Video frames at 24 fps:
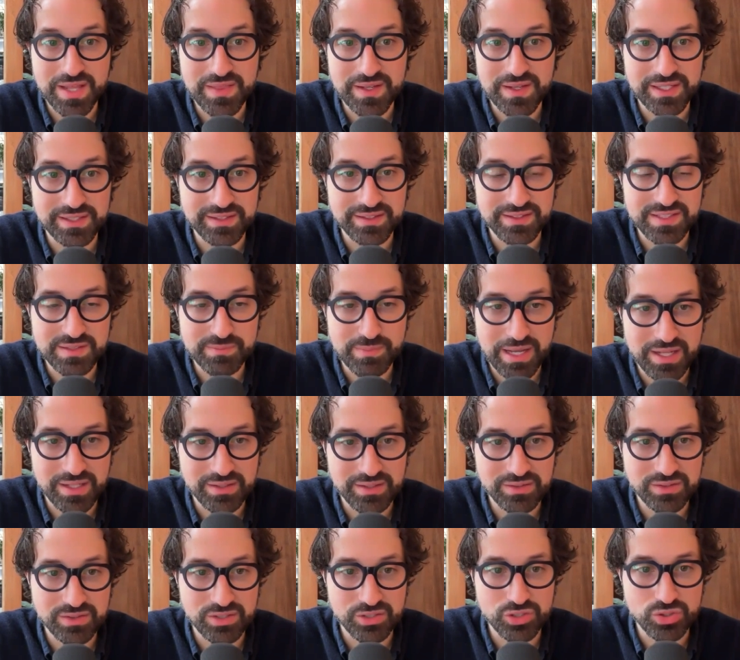money they need to
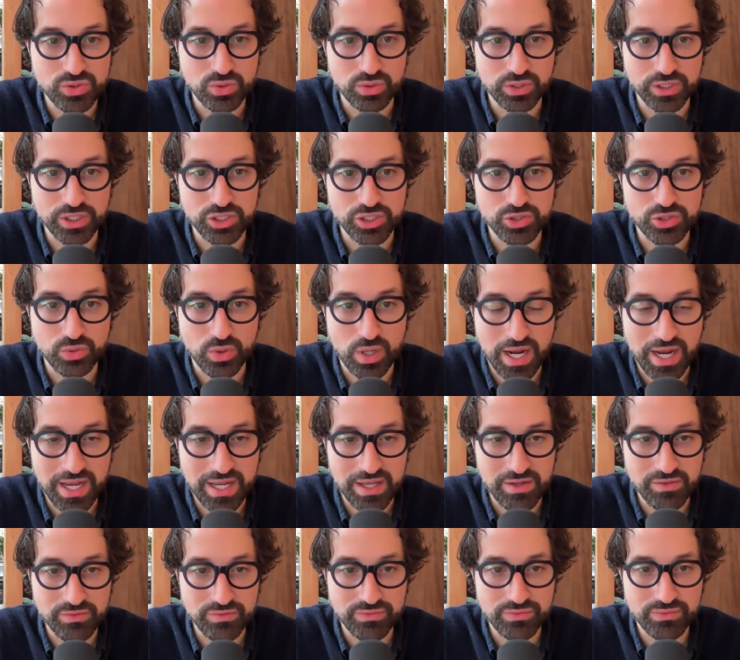spend to truly
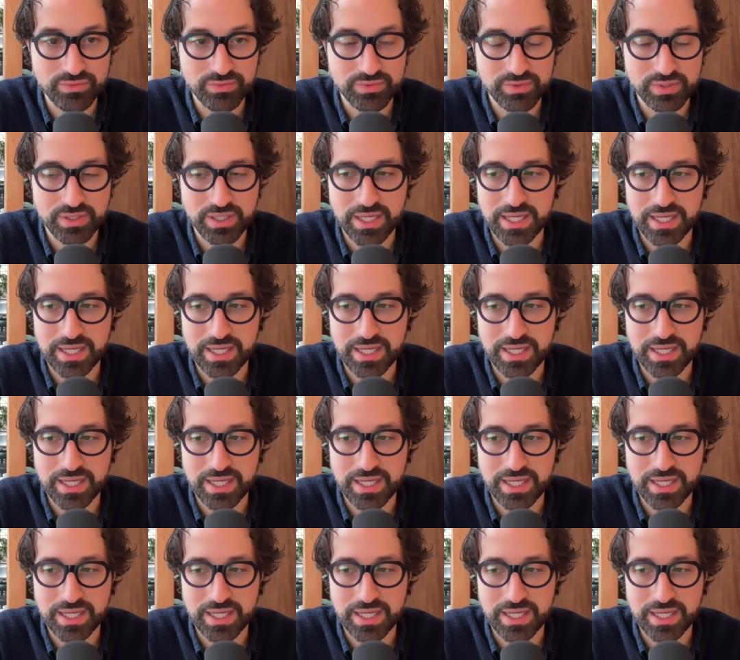drive